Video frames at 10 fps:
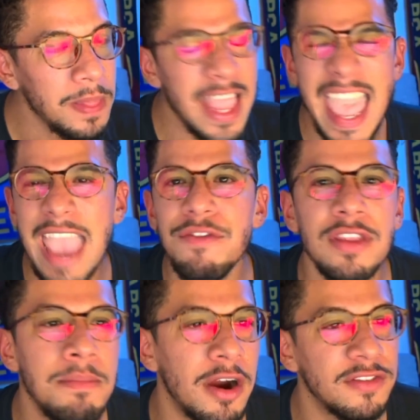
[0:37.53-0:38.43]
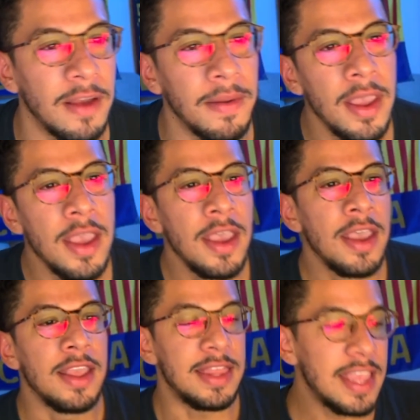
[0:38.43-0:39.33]
everything Barca.
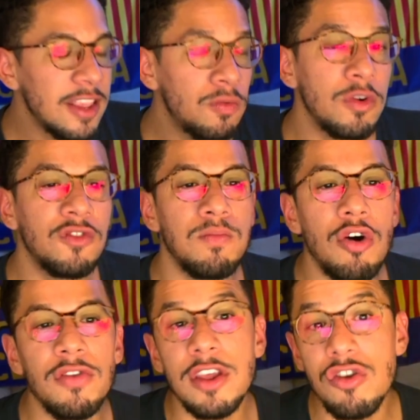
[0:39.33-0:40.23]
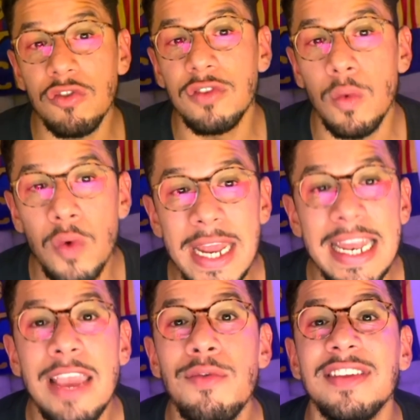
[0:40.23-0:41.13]
This was more than just a win.
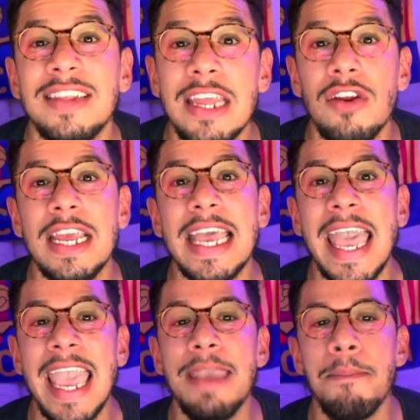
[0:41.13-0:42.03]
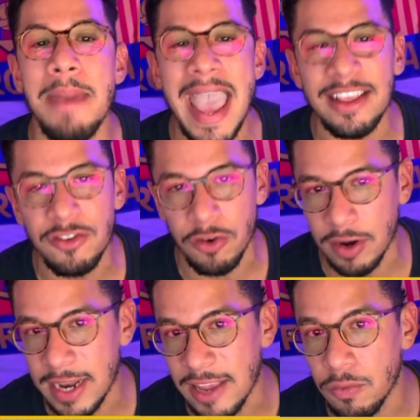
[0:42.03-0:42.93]
It was literally a
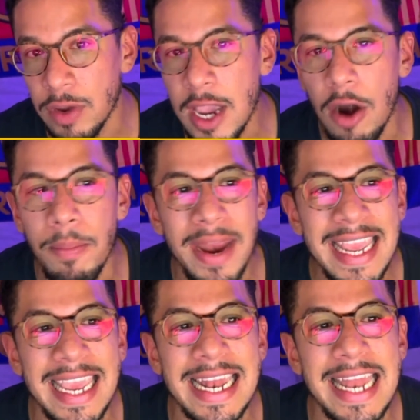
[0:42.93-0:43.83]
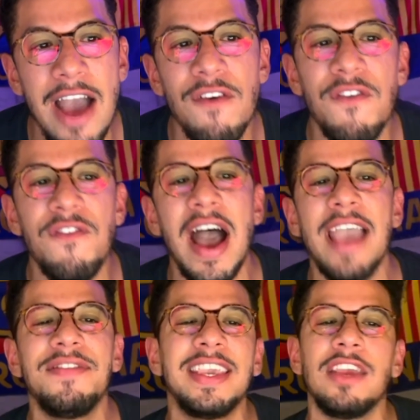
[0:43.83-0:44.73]
masterclass. We are breaking down
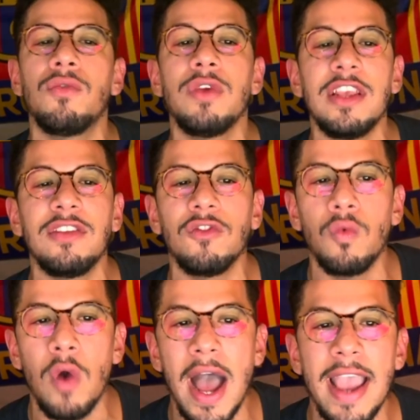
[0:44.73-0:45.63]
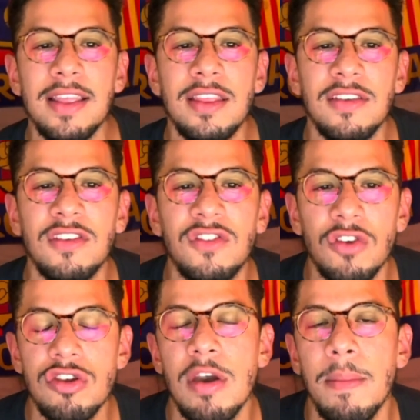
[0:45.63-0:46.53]
5 key reasons why this is
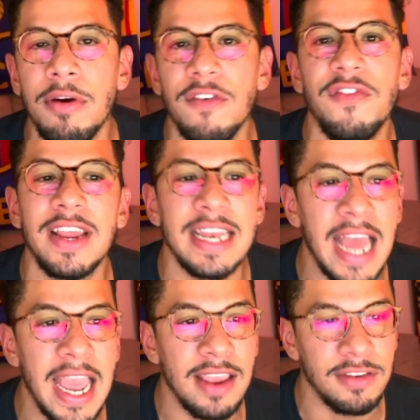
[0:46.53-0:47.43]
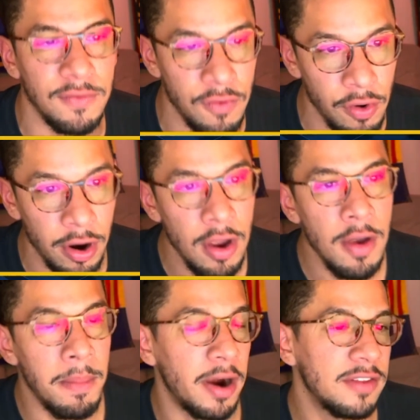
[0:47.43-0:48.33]
such a perfect night for
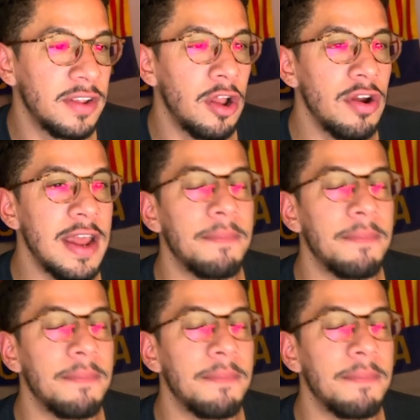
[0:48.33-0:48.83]
Barcelona.